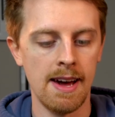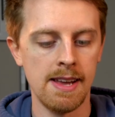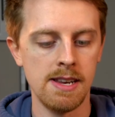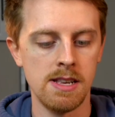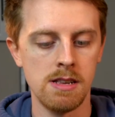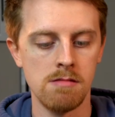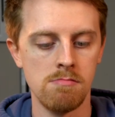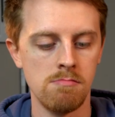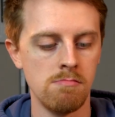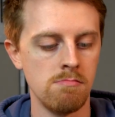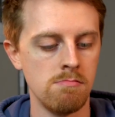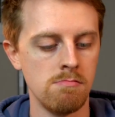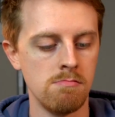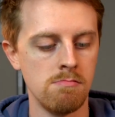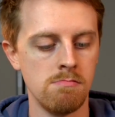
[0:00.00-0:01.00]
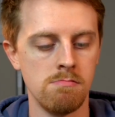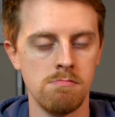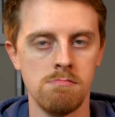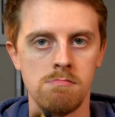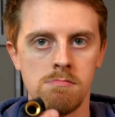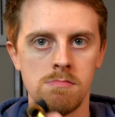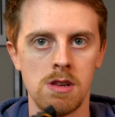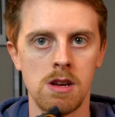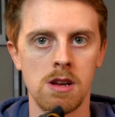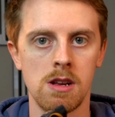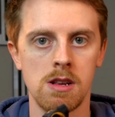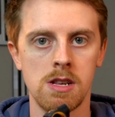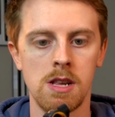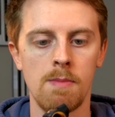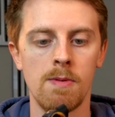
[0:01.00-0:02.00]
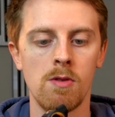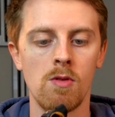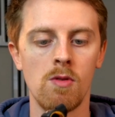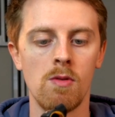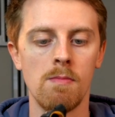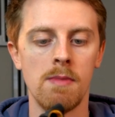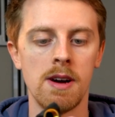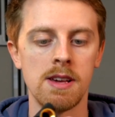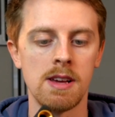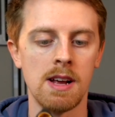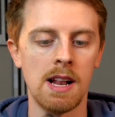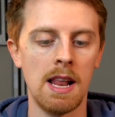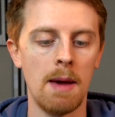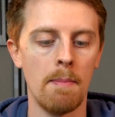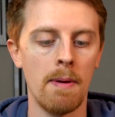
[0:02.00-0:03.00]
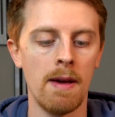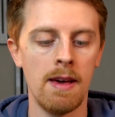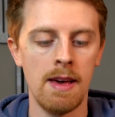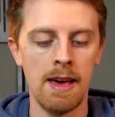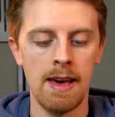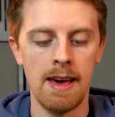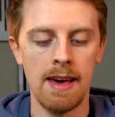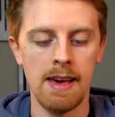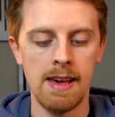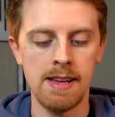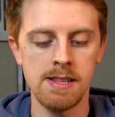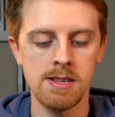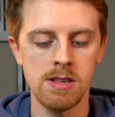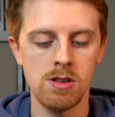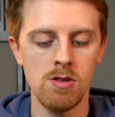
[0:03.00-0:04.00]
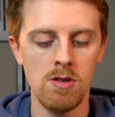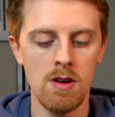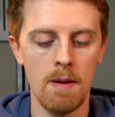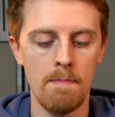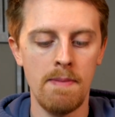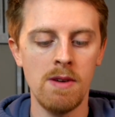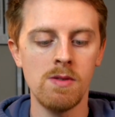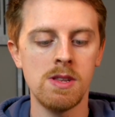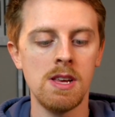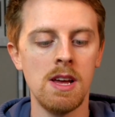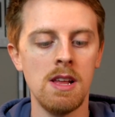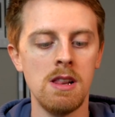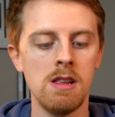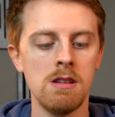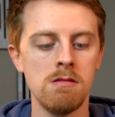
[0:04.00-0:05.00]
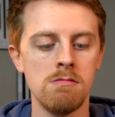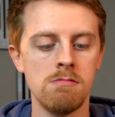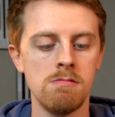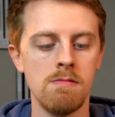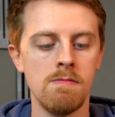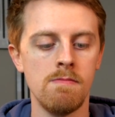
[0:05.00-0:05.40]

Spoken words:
and a typical mic clip. It's got a built-in,